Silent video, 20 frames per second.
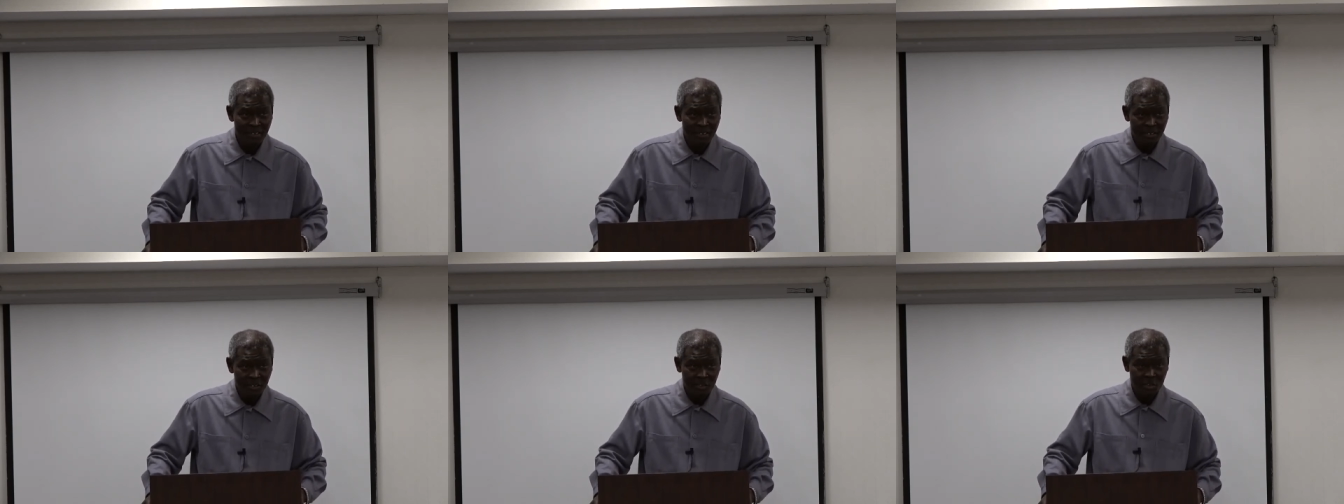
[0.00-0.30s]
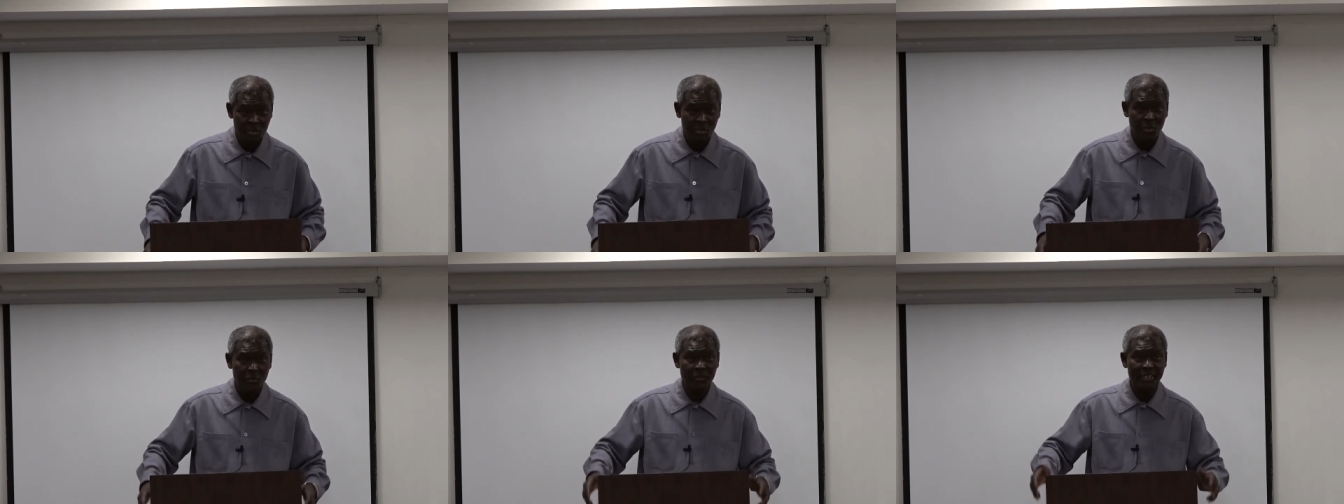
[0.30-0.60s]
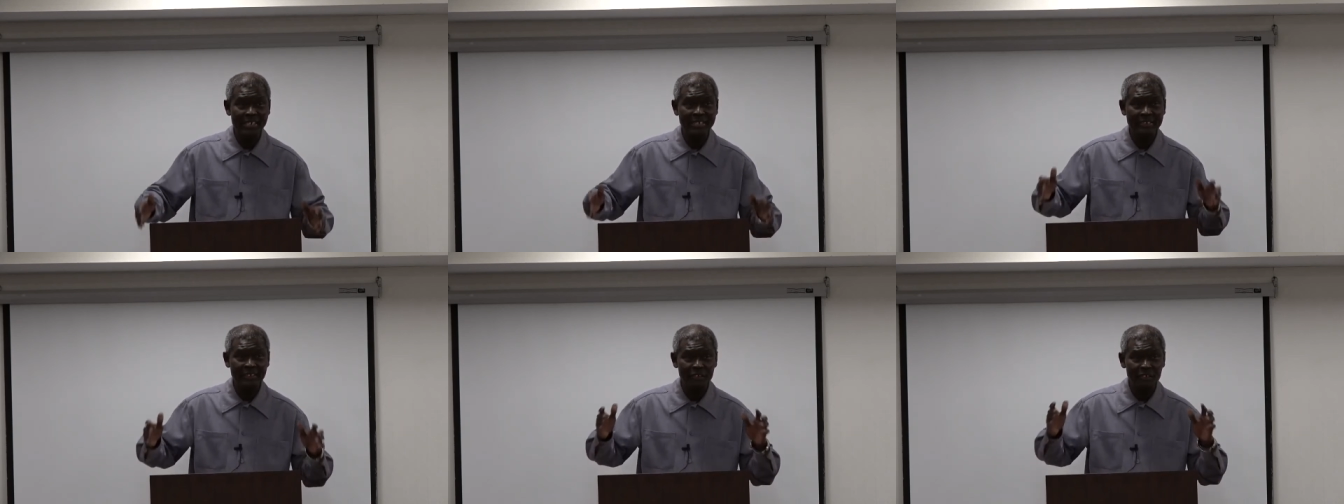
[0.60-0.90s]
So
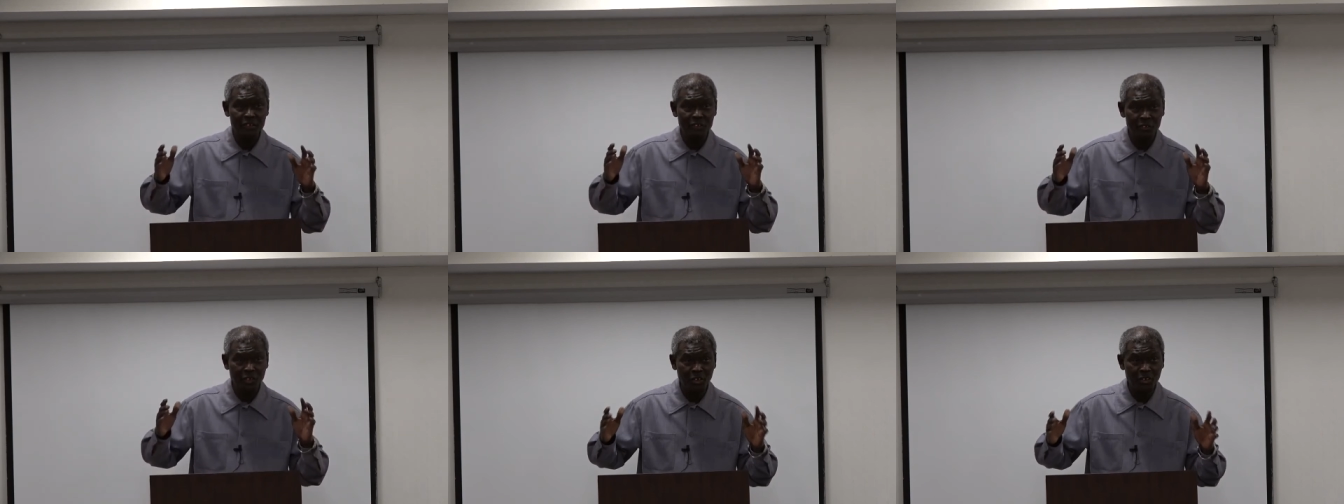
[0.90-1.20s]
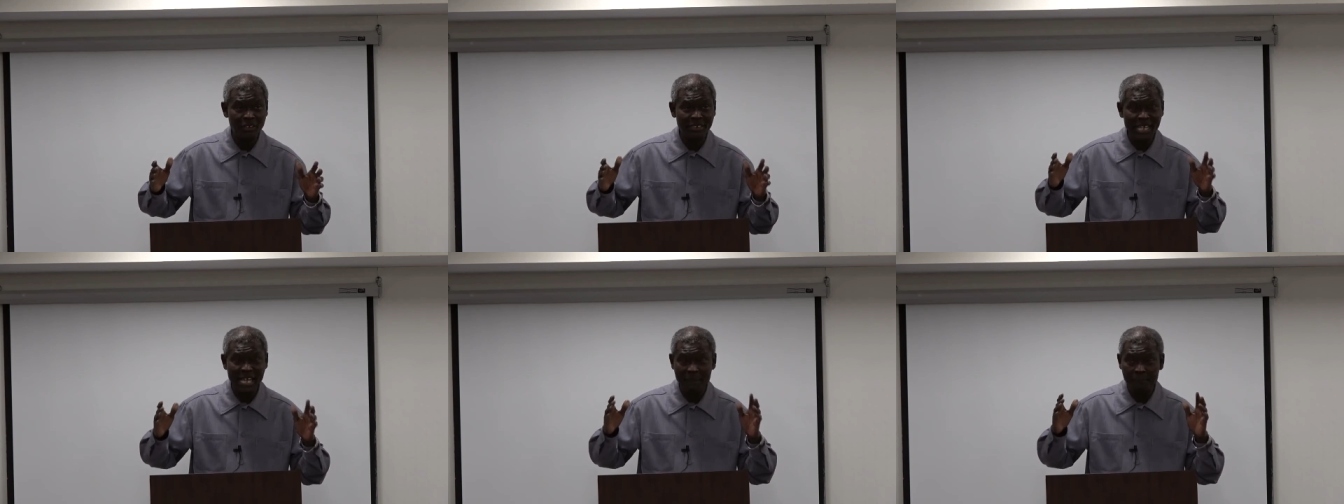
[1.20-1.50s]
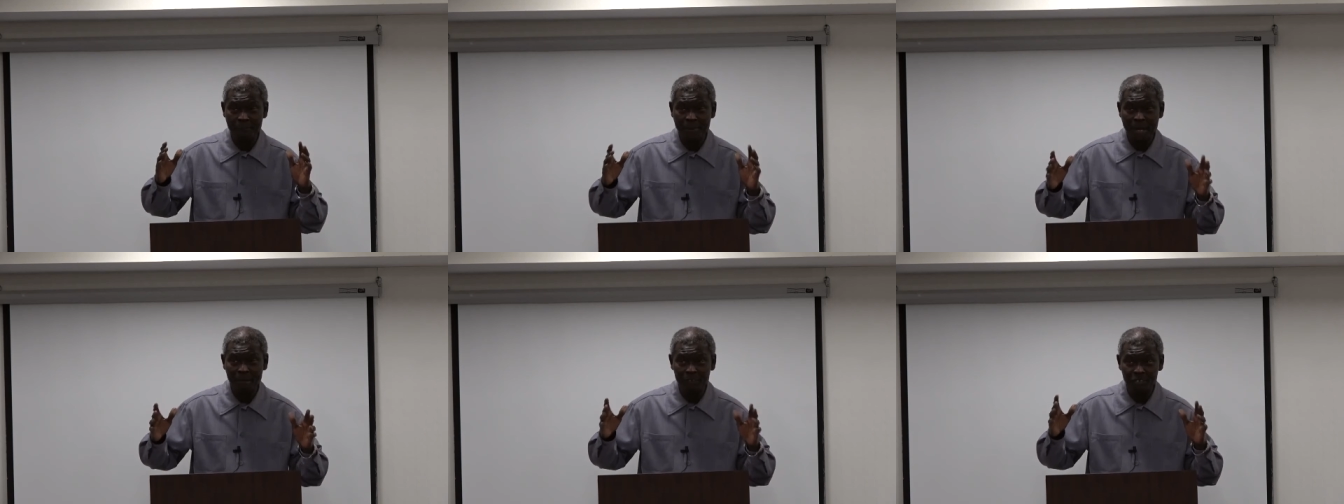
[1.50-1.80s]
it is not
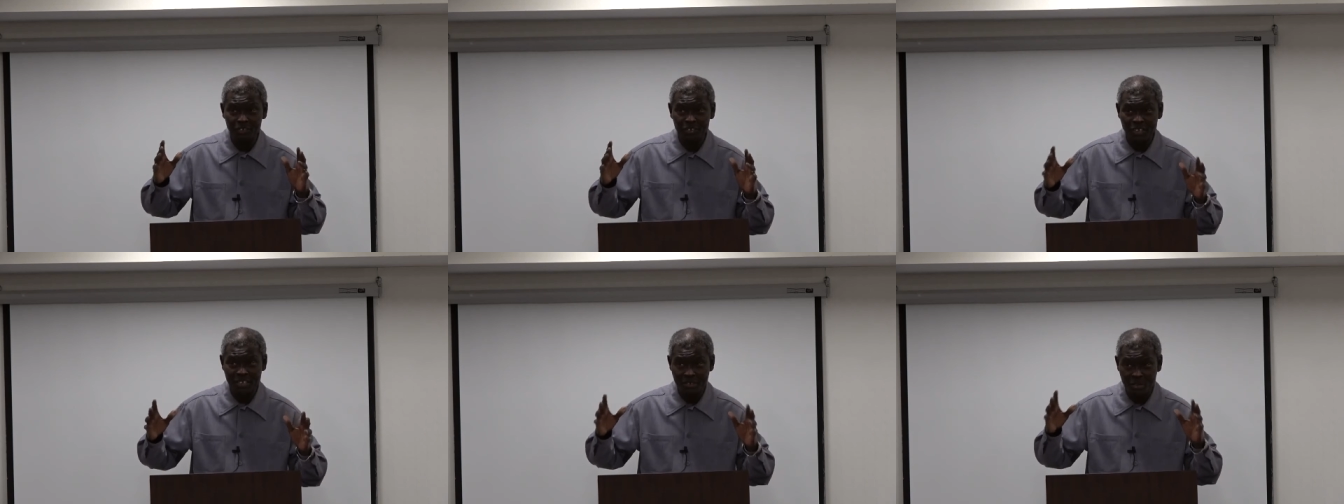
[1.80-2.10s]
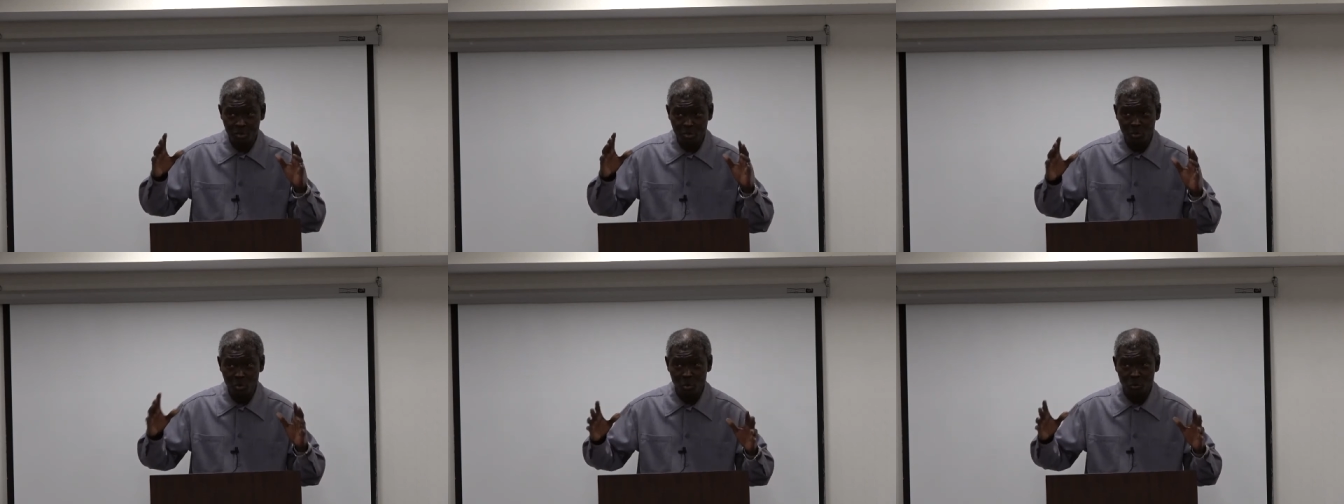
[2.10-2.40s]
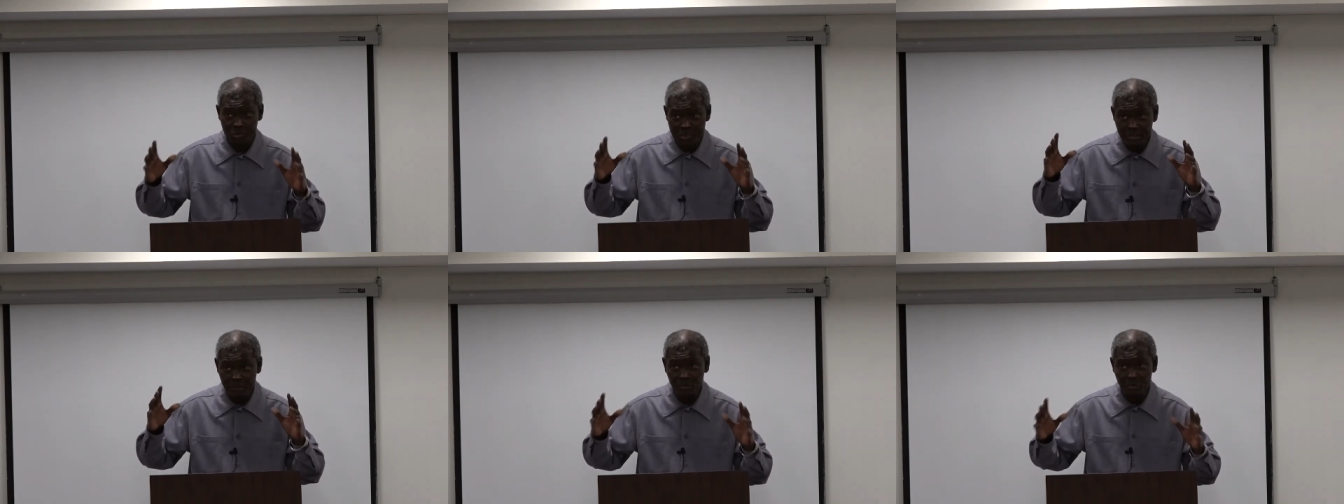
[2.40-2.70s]
about just
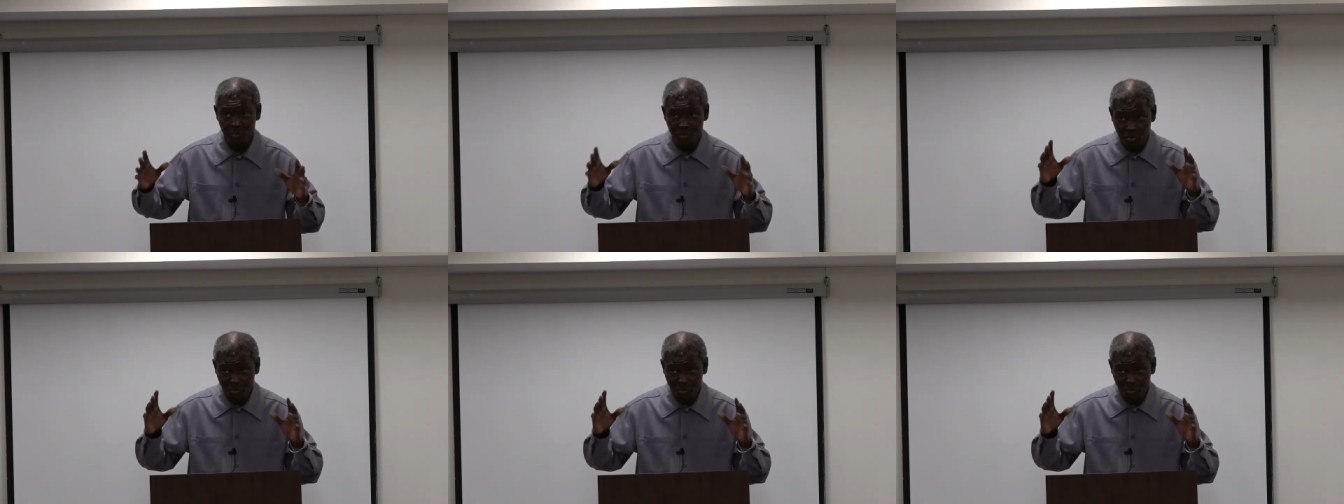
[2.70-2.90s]
going to